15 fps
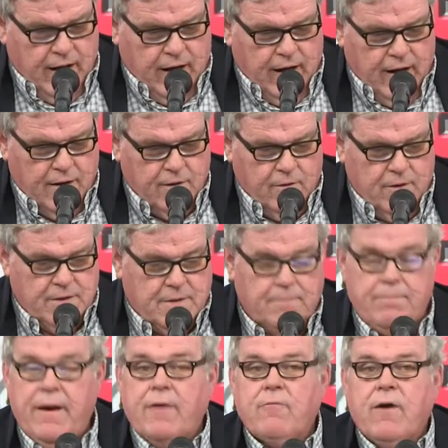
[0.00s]
I'm going to
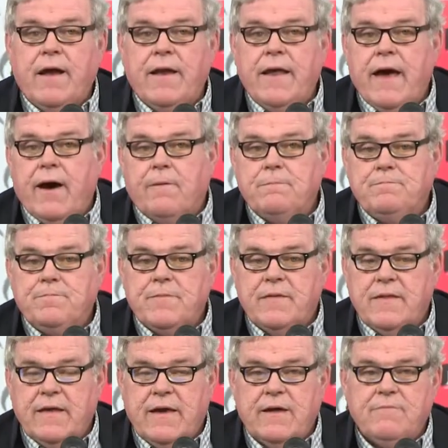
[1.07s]
bet right now
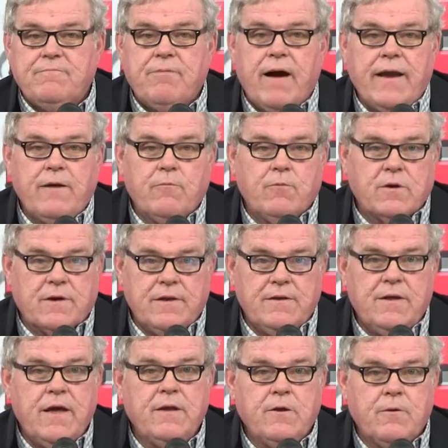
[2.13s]
the infighting will
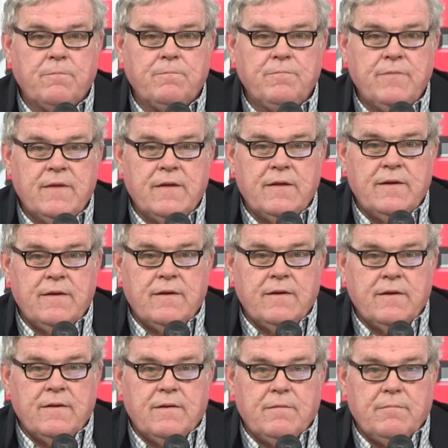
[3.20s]
continue
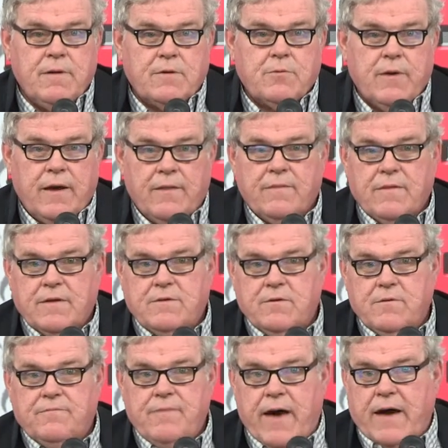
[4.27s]
between the
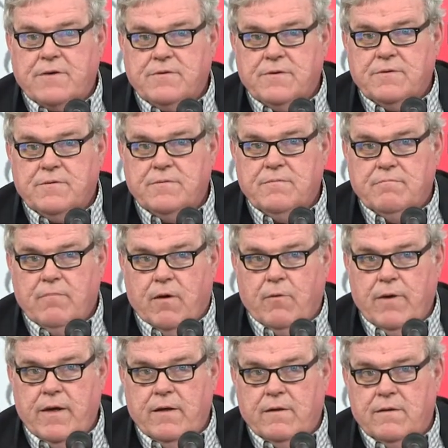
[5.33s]
two factions. Mo
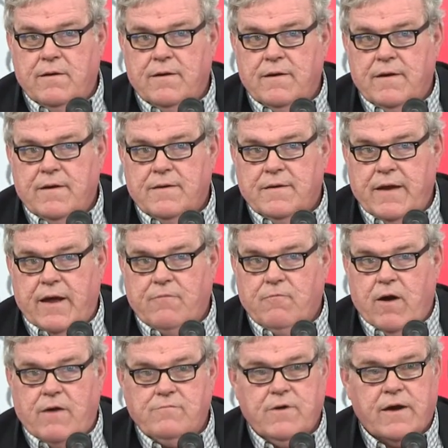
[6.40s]
Hill, Dan
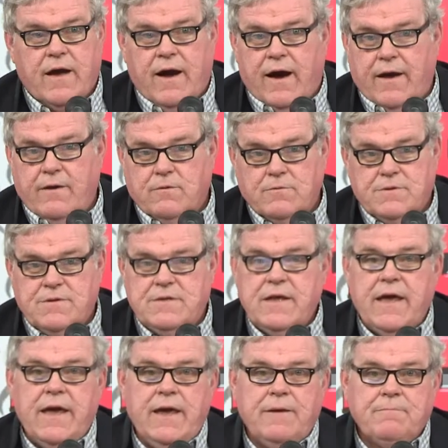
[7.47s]
Roderick, I don't
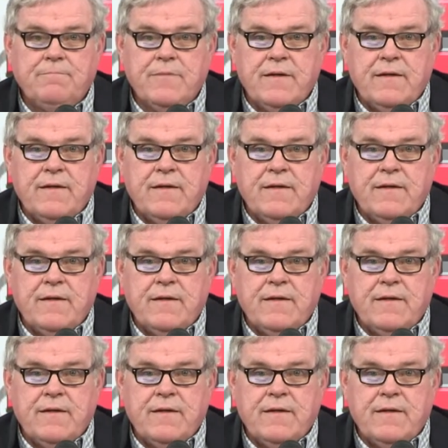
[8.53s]
see